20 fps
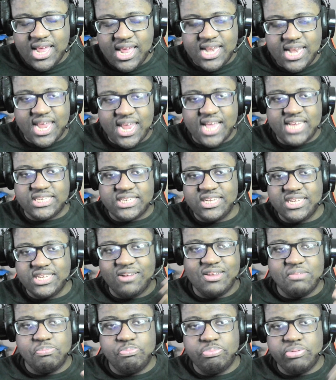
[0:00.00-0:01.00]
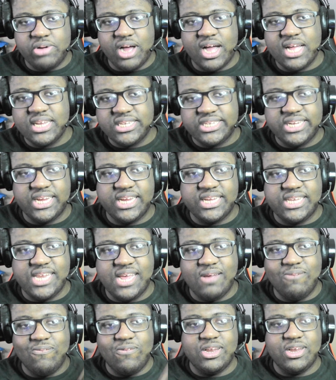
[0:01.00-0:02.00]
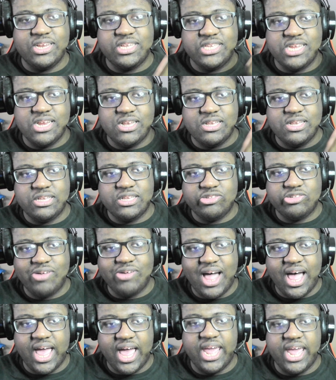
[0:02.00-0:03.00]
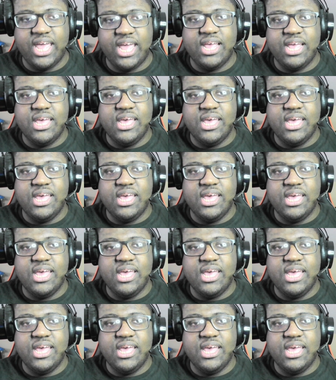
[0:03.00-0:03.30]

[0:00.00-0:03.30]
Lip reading: That's the process they wanted to try.